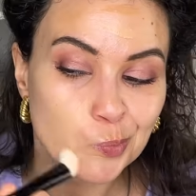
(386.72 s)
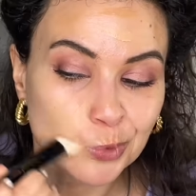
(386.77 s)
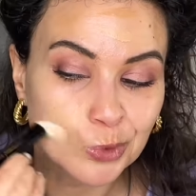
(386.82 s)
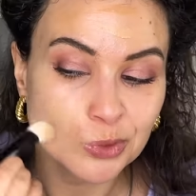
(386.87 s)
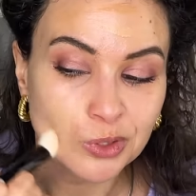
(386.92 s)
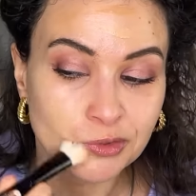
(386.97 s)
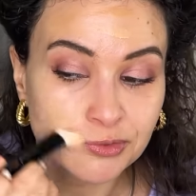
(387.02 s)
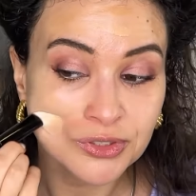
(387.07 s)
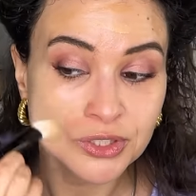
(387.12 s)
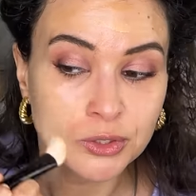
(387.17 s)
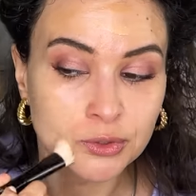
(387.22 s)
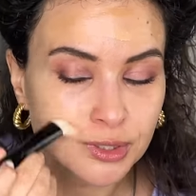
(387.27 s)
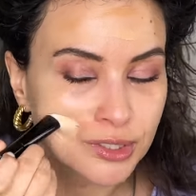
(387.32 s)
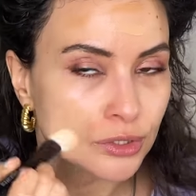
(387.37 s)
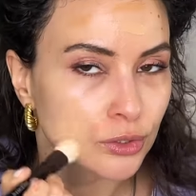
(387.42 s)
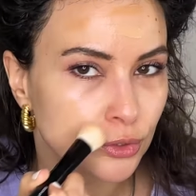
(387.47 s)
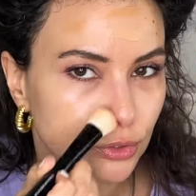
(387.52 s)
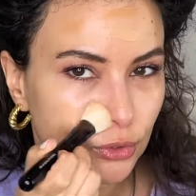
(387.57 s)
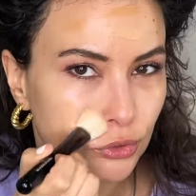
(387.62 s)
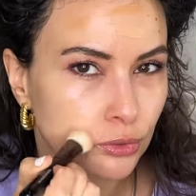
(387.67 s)
So even though
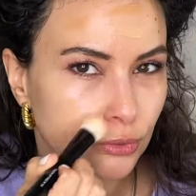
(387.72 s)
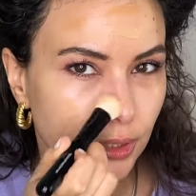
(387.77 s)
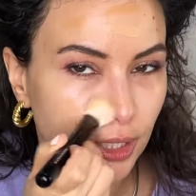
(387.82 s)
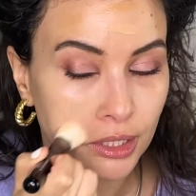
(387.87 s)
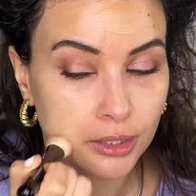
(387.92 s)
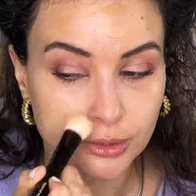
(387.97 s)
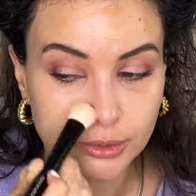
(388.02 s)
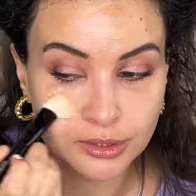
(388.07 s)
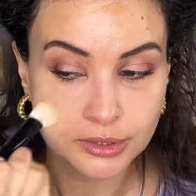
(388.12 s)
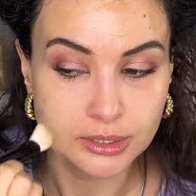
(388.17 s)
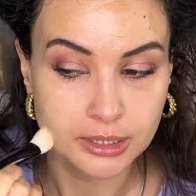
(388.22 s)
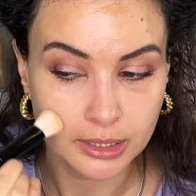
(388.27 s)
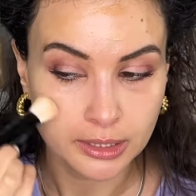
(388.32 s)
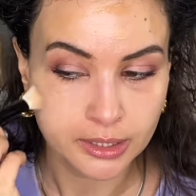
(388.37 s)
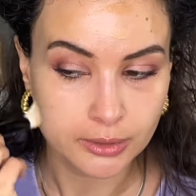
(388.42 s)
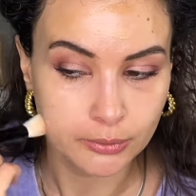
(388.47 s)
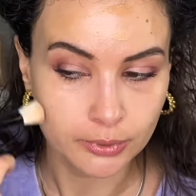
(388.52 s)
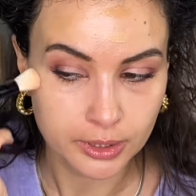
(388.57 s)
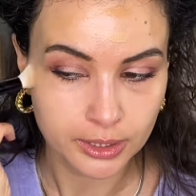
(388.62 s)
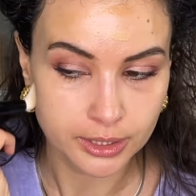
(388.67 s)
these are two colors,
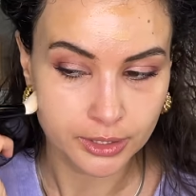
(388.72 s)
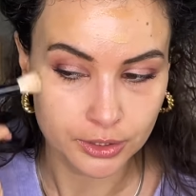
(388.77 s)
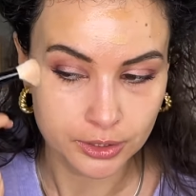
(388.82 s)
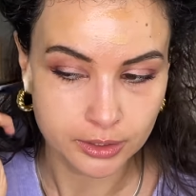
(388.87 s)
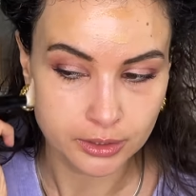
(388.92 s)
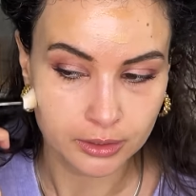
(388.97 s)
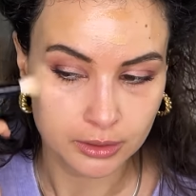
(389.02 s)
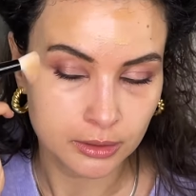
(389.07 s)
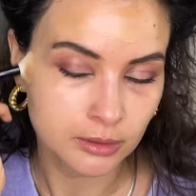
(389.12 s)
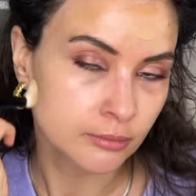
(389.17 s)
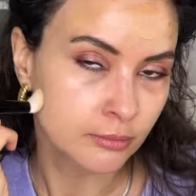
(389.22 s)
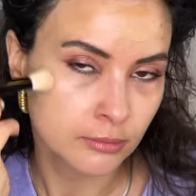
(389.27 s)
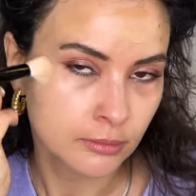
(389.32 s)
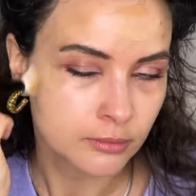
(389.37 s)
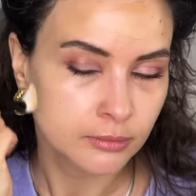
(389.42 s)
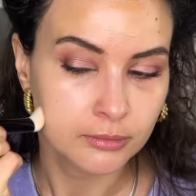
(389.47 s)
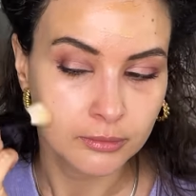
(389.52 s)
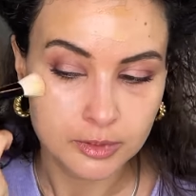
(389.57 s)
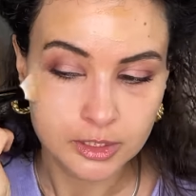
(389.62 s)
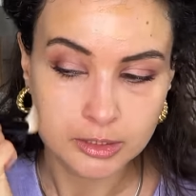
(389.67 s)

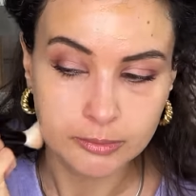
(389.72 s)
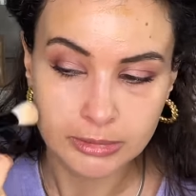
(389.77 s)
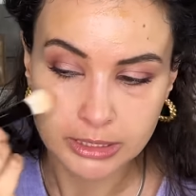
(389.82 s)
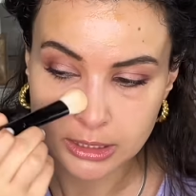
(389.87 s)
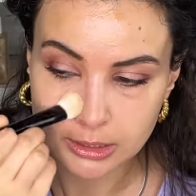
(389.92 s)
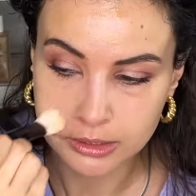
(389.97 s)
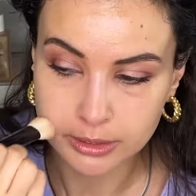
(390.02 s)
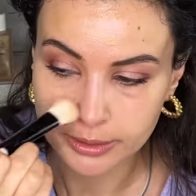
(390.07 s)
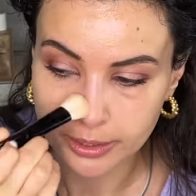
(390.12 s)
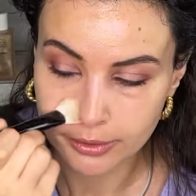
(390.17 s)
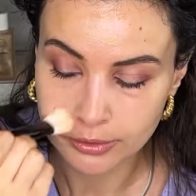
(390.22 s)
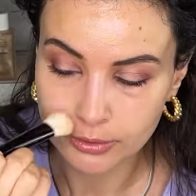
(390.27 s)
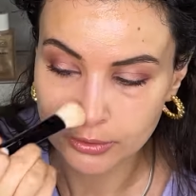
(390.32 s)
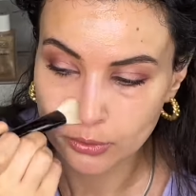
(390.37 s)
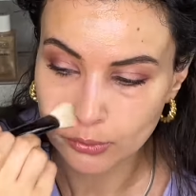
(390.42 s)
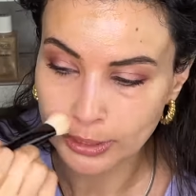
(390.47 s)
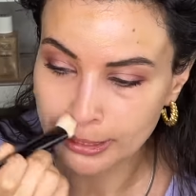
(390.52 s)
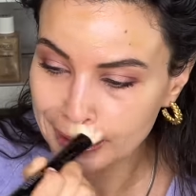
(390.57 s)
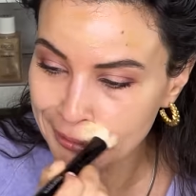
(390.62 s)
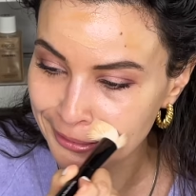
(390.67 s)
they mix together
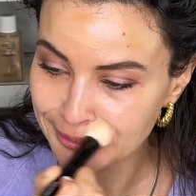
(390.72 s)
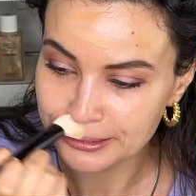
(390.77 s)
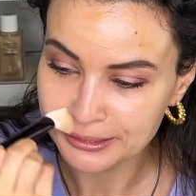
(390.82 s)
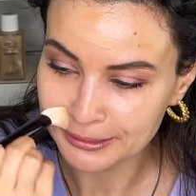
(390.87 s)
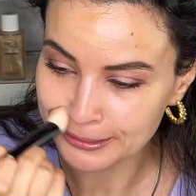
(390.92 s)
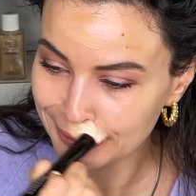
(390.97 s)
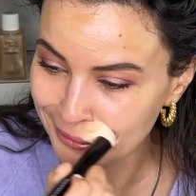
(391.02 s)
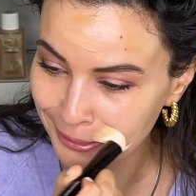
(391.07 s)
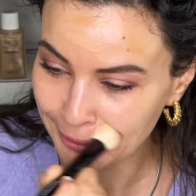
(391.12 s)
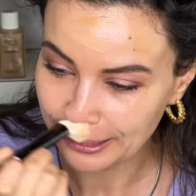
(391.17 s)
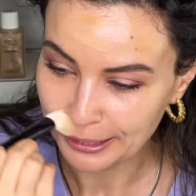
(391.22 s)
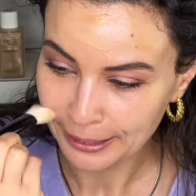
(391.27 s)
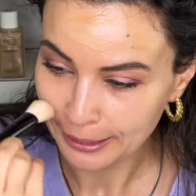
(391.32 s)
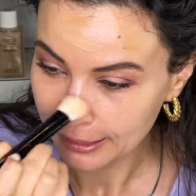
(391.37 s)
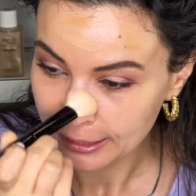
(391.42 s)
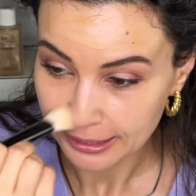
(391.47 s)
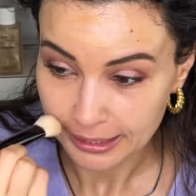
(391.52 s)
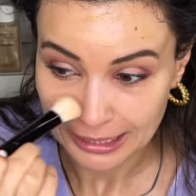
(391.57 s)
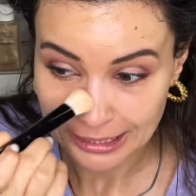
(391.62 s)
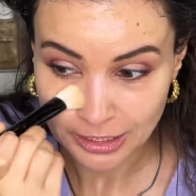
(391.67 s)
quite nicely.
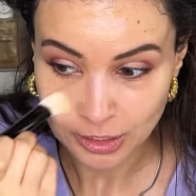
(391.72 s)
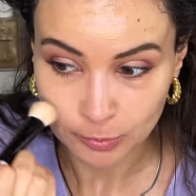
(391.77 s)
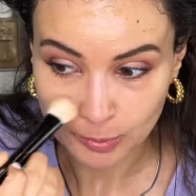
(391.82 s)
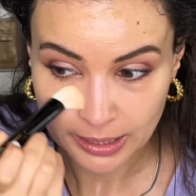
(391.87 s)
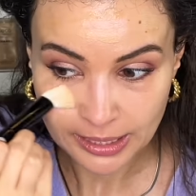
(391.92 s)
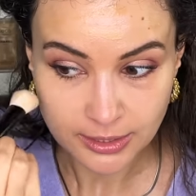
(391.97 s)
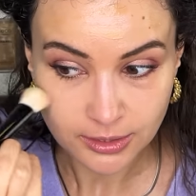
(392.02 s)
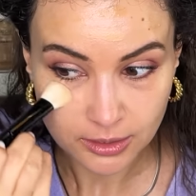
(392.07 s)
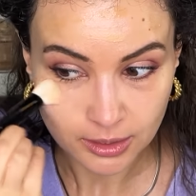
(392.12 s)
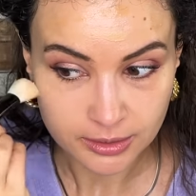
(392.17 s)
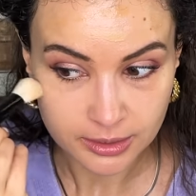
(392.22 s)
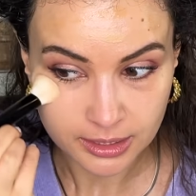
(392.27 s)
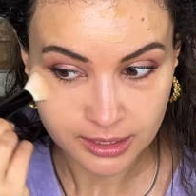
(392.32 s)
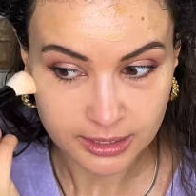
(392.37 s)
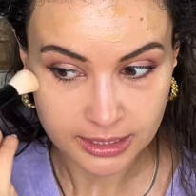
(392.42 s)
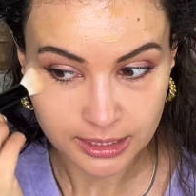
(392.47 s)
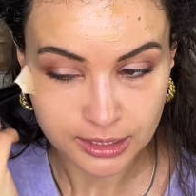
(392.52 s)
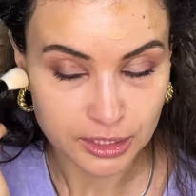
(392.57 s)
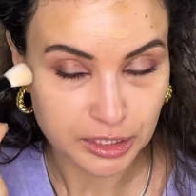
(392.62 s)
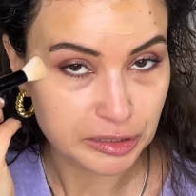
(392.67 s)
It depends on the
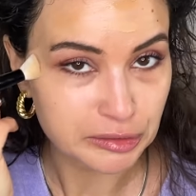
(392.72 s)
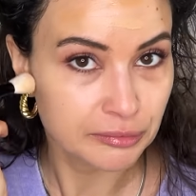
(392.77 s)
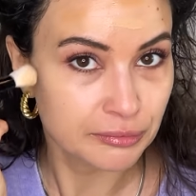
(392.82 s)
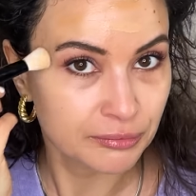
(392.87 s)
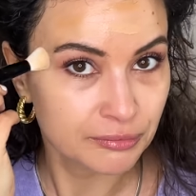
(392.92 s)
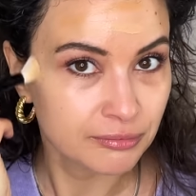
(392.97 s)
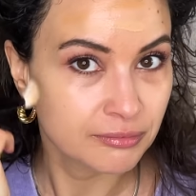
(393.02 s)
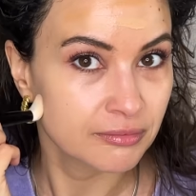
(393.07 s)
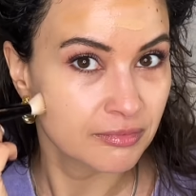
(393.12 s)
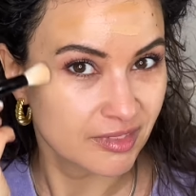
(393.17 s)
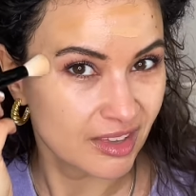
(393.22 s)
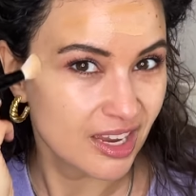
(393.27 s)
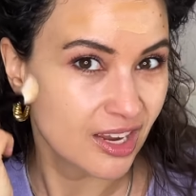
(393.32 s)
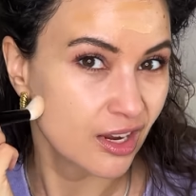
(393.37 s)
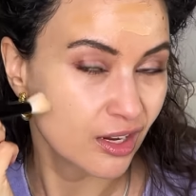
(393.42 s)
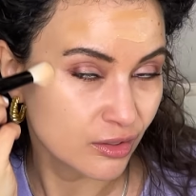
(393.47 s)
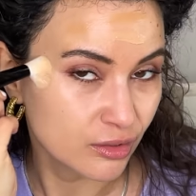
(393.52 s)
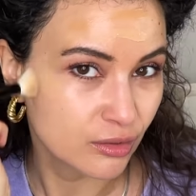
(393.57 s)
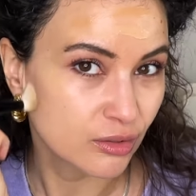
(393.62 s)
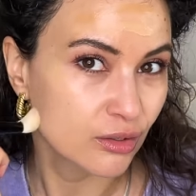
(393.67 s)
season. I
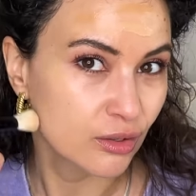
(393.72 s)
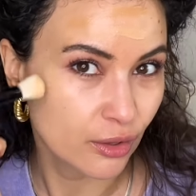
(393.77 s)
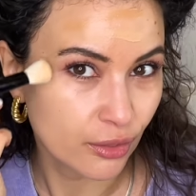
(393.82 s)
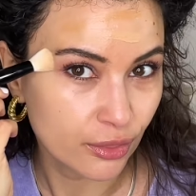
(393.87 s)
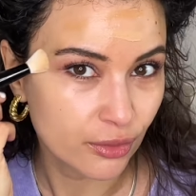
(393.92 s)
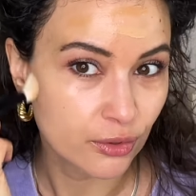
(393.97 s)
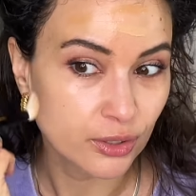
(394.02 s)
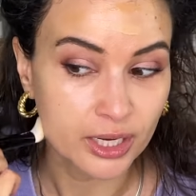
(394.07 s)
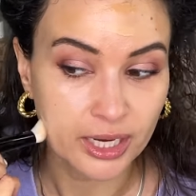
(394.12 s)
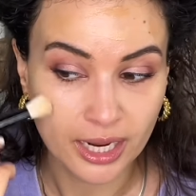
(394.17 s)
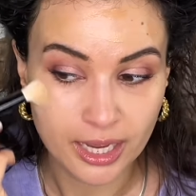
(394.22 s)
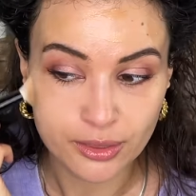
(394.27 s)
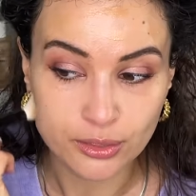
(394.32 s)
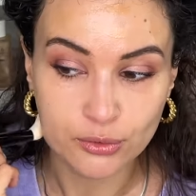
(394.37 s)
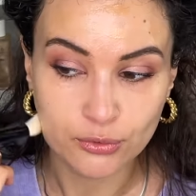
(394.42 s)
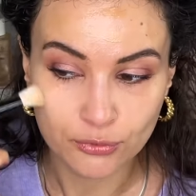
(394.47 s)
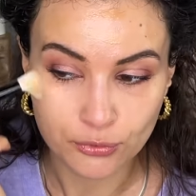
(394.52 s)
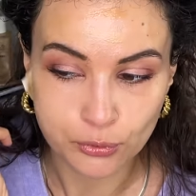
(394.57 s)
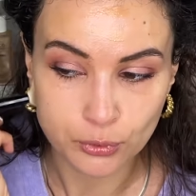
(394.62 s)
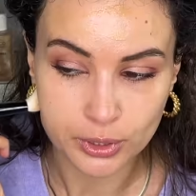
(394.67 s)
got the 30 and
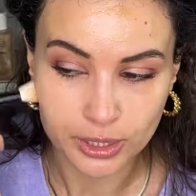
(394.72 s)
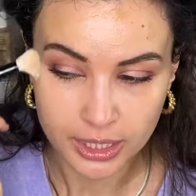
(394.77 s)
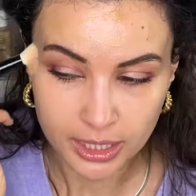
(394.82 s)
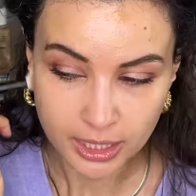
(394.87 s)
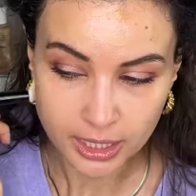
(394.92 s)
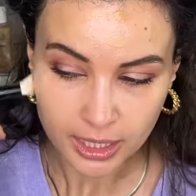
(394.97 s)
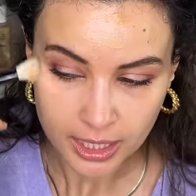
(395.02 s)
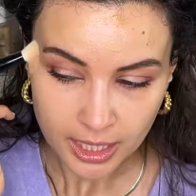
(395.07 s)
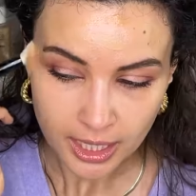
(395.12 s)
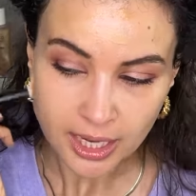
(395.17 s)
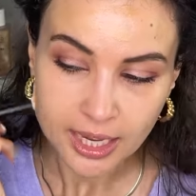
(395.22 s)
the 40.